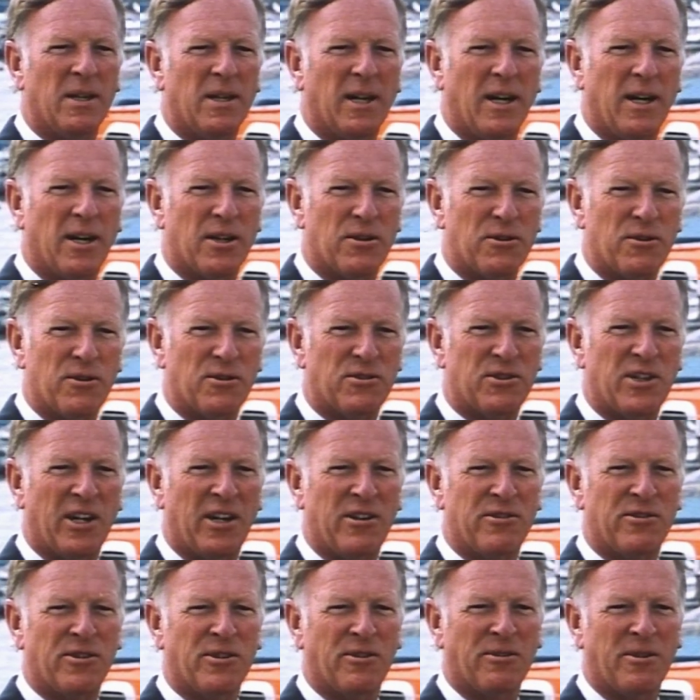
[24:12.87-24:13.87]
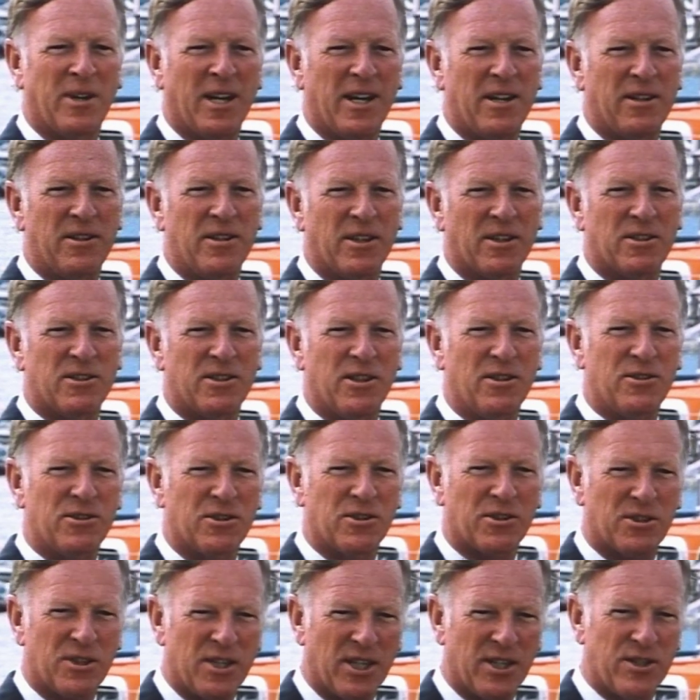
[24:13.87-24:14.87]
out of the South Atlantic so
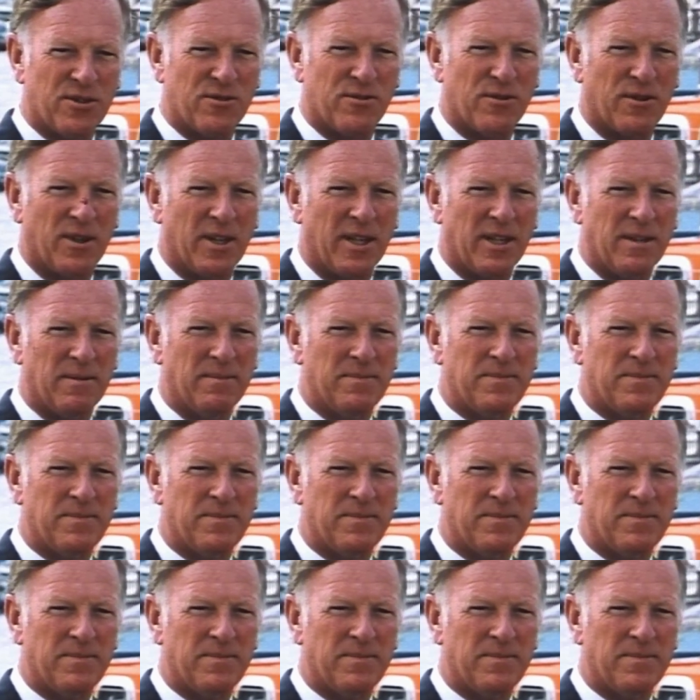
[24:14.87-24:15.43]
successfully.